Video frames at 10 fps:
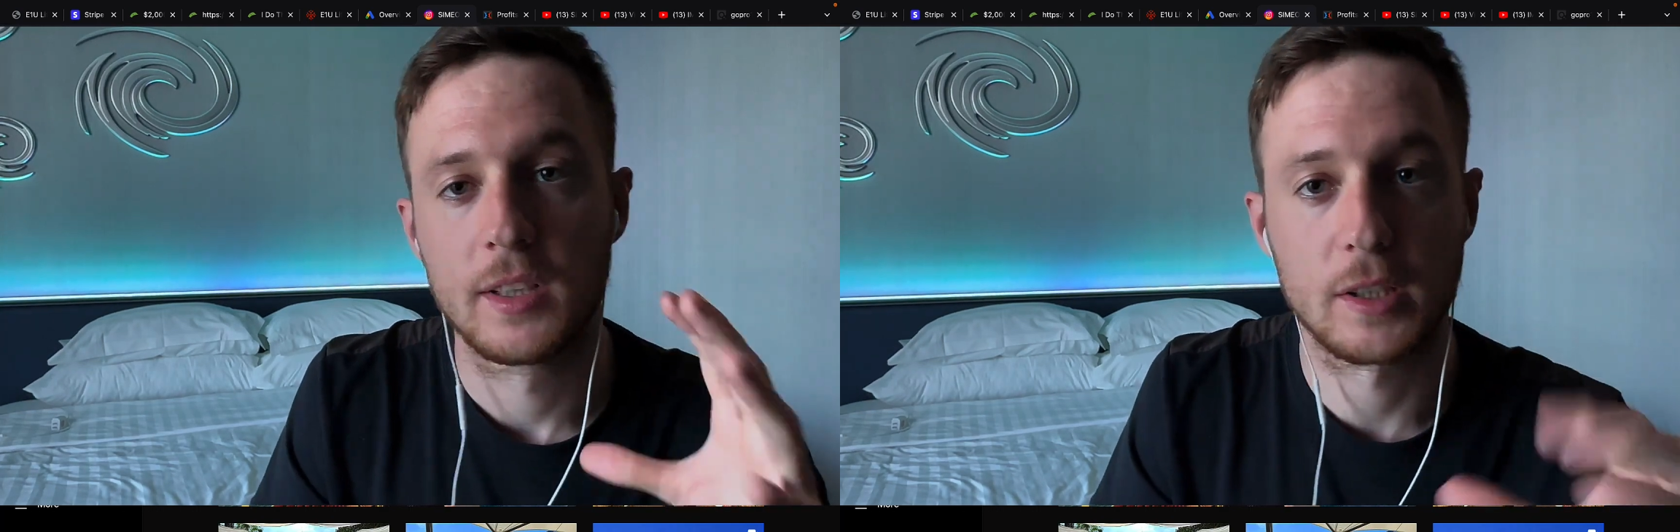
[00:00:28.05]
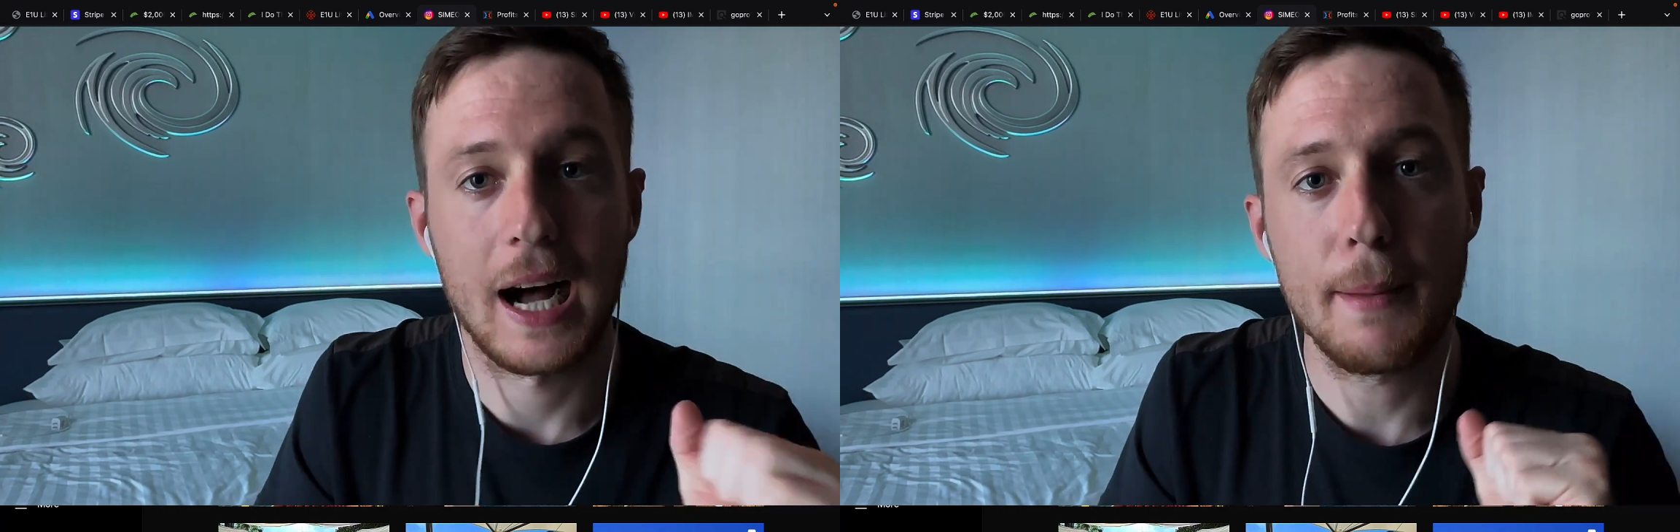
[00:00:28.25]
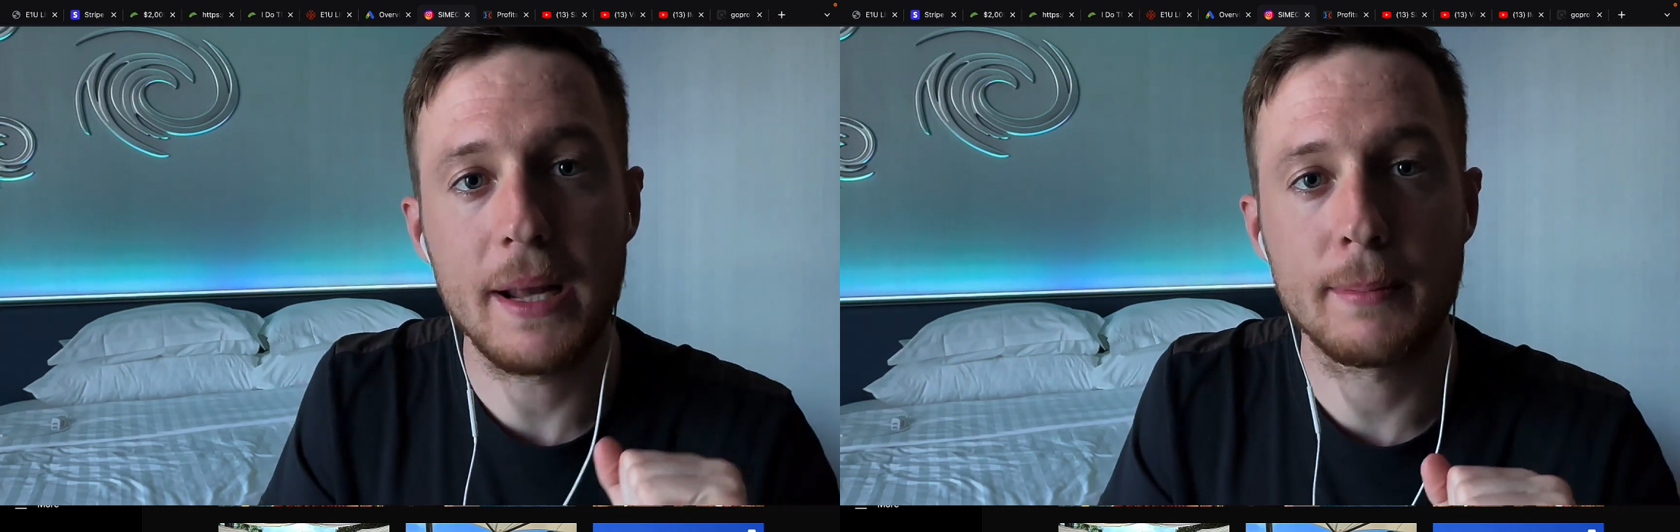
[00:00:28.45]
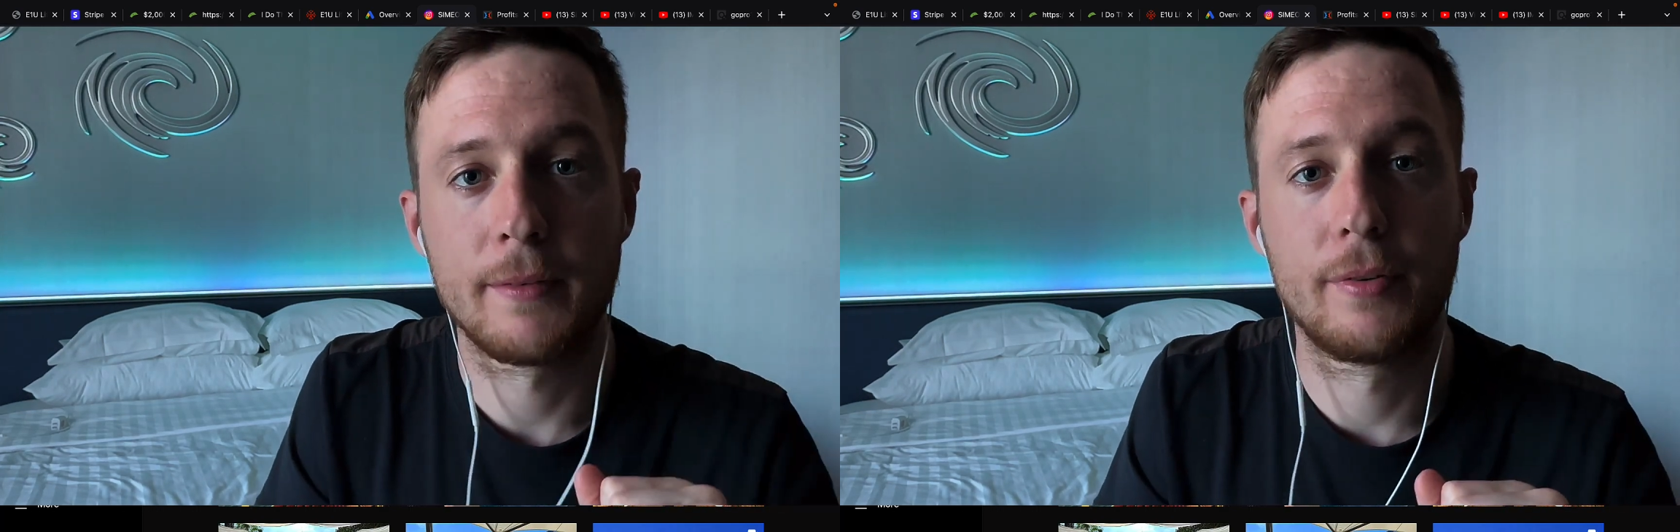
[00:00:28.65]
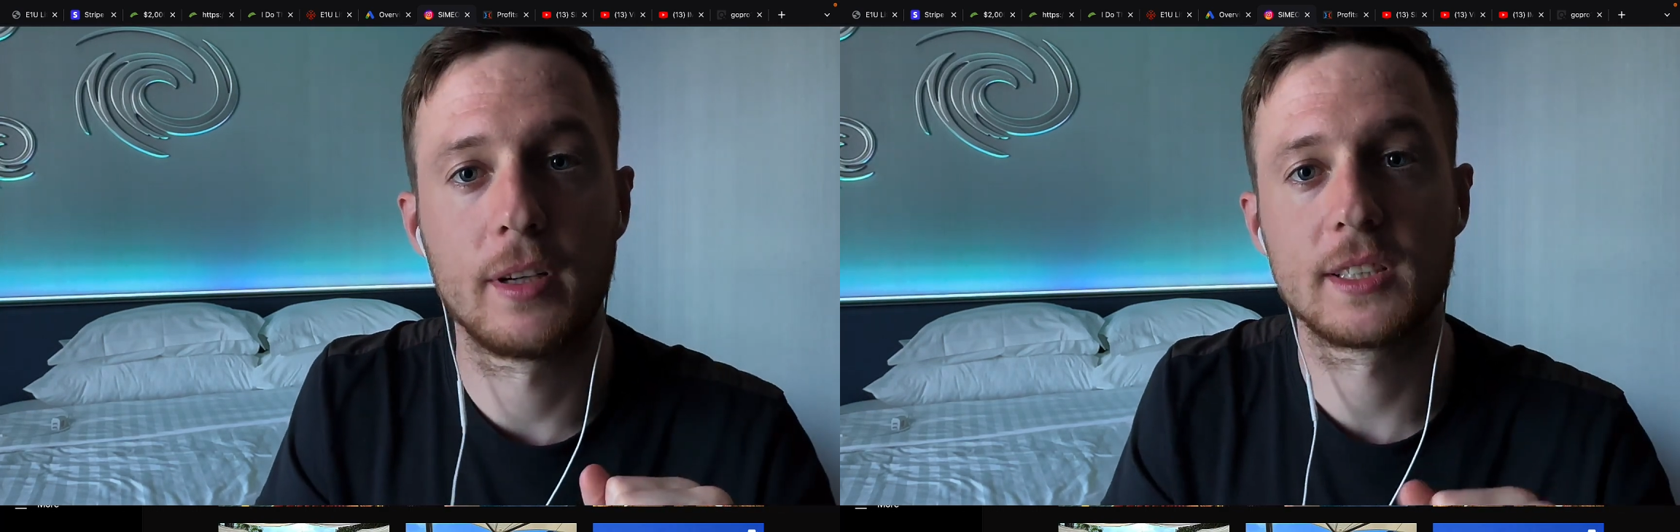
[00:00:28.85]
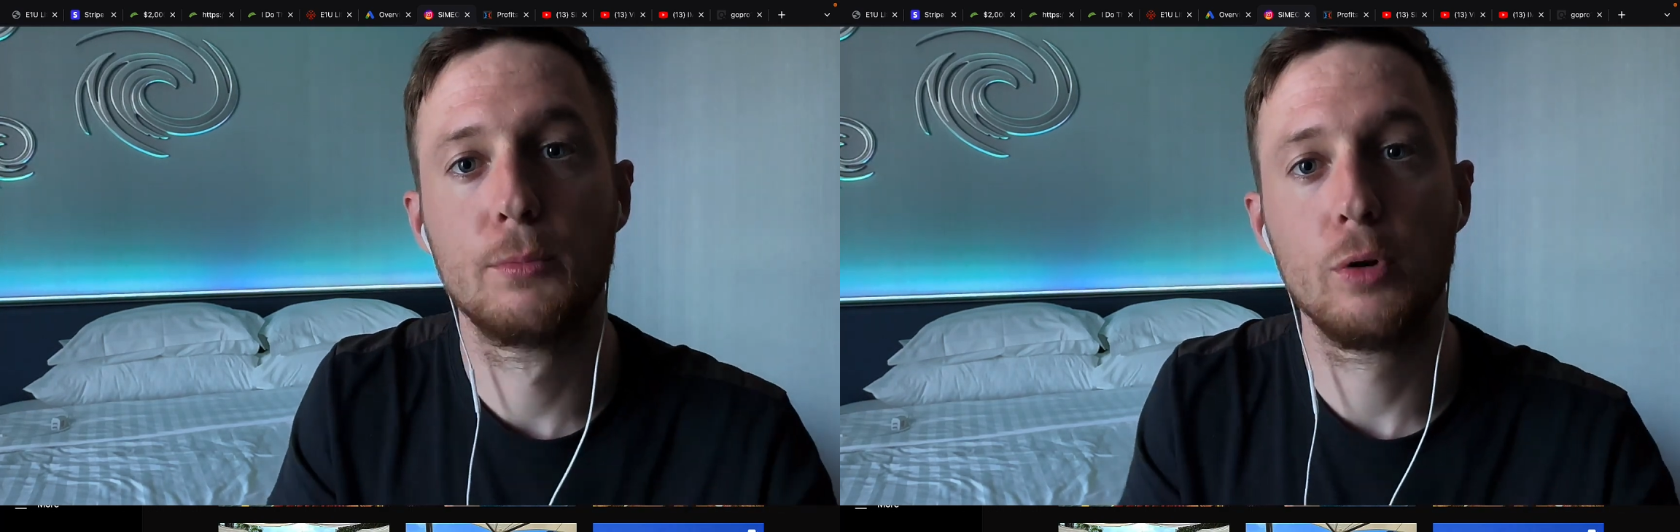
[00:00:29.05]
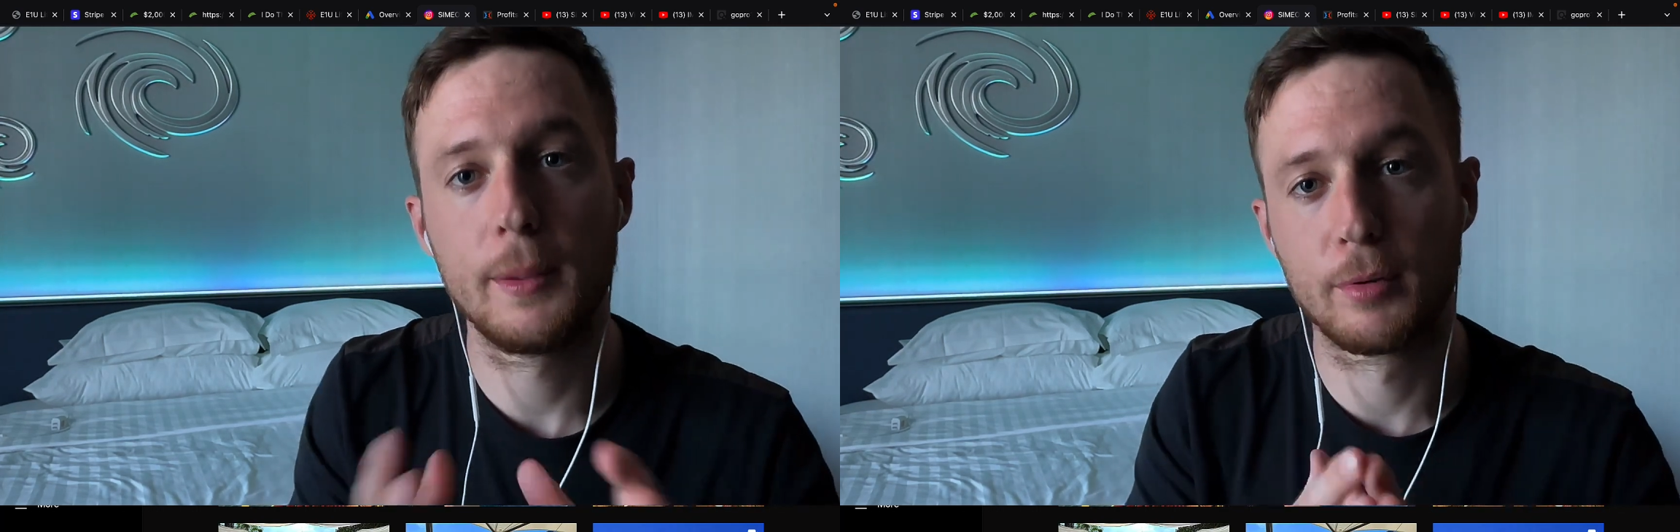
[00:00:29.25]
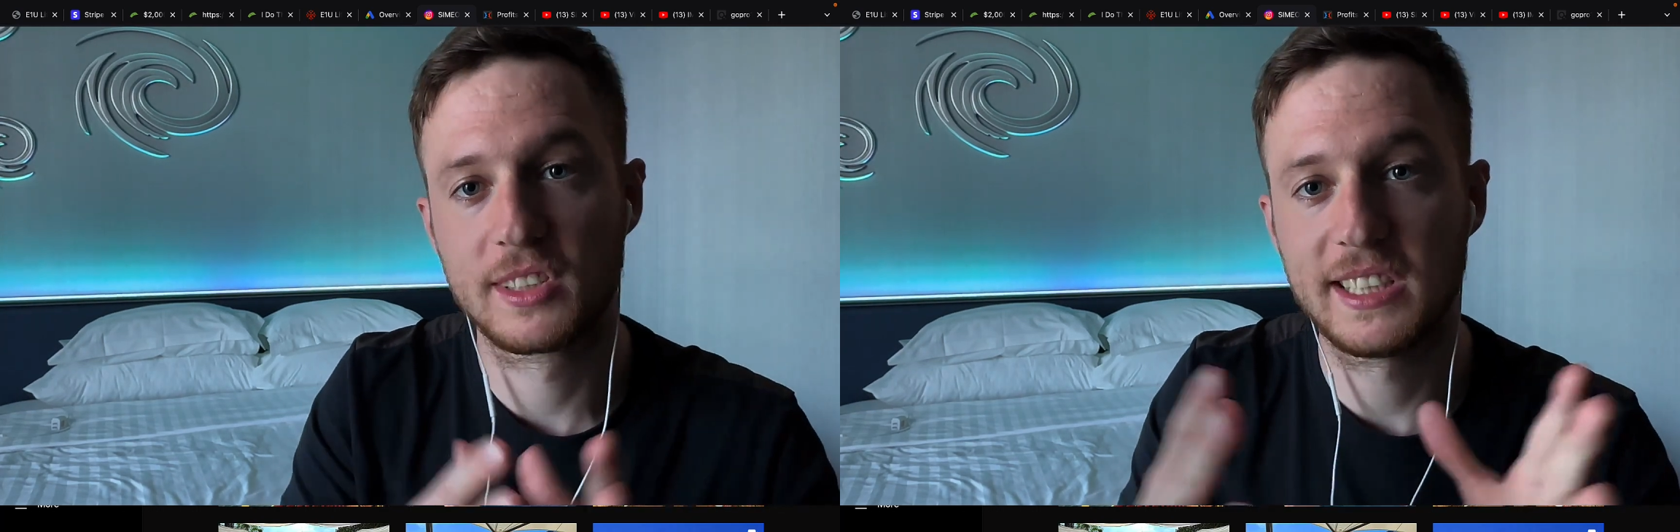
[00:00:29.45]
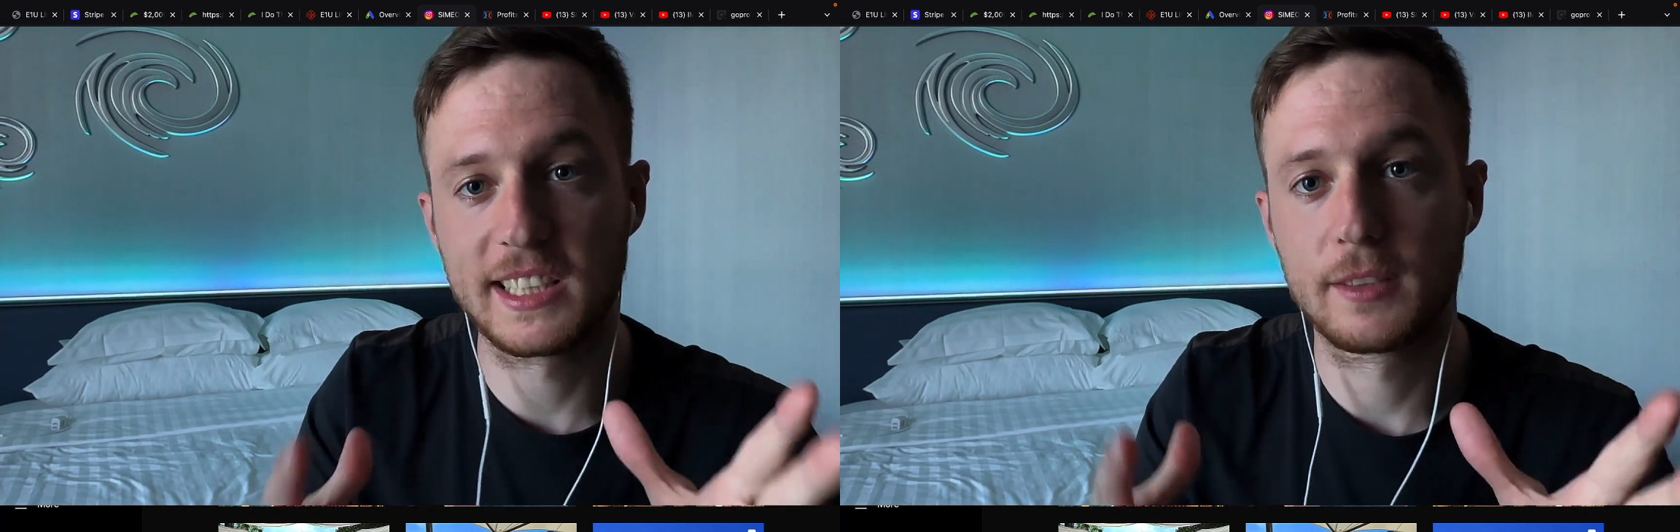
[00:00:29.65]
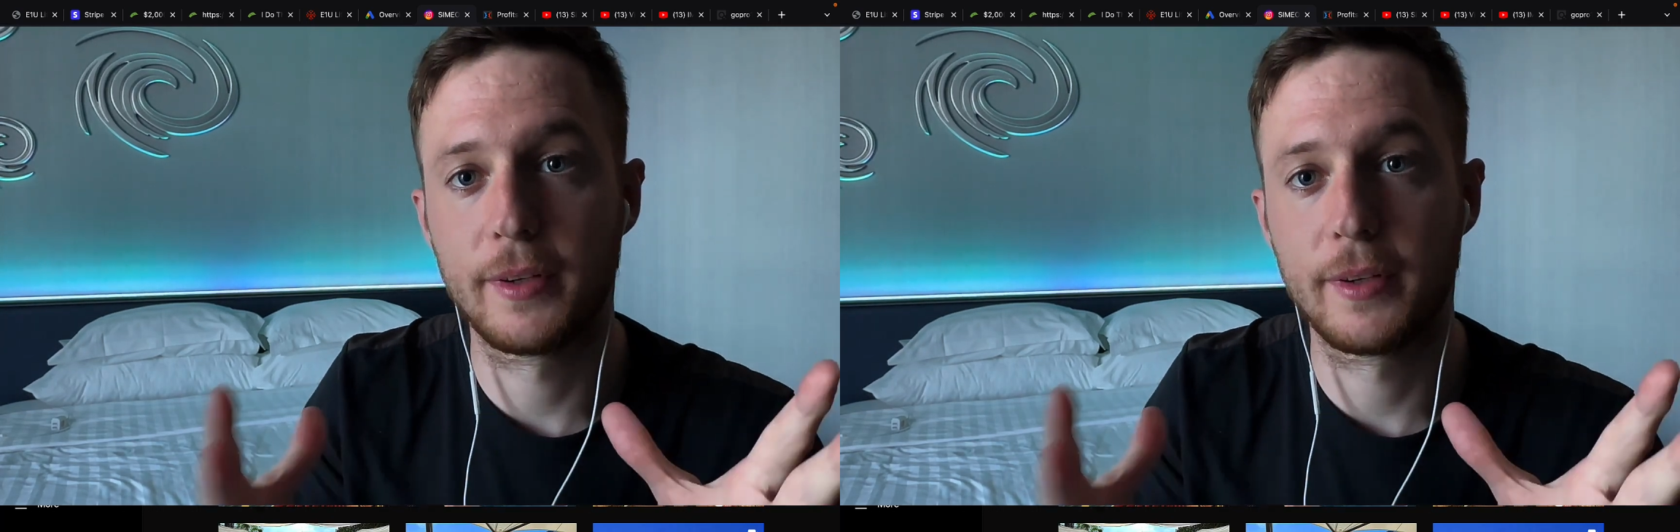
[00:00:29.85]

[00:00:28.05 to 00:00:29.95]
So I made my first multiple six